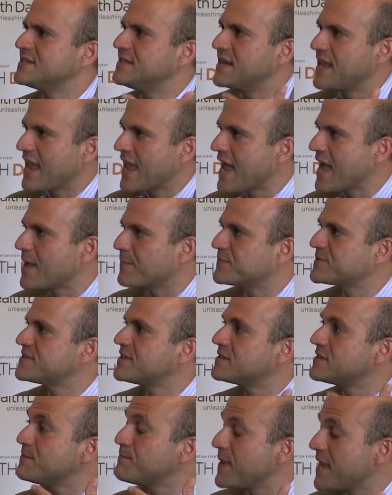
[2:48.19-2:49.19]
and apps
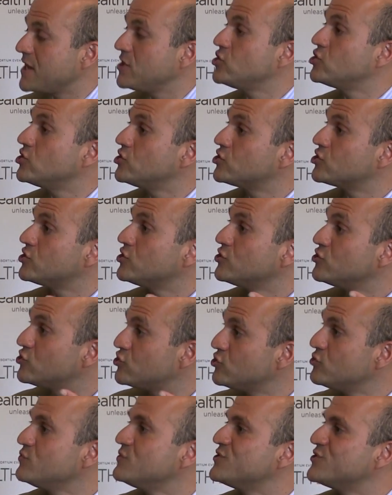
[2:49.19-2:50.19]
that the patient
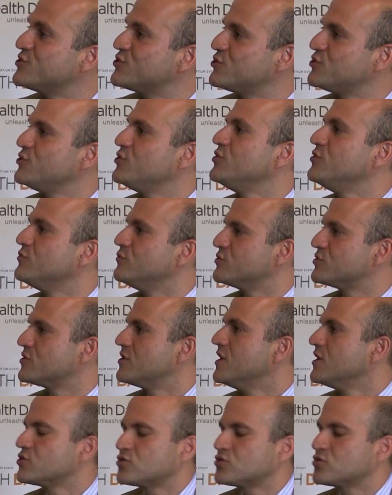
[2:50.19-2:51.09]
chooses to use.